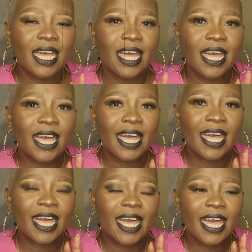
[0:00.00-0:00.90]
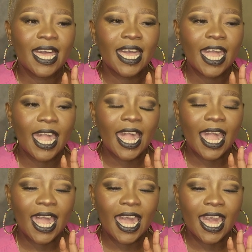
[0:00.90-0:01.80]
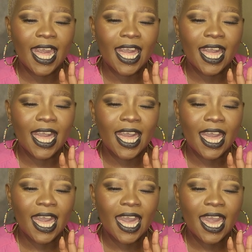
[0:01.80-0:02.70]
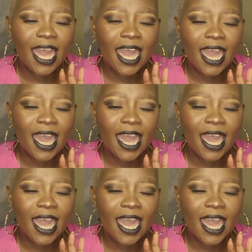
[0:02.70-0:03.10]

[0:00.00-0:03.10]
(silence)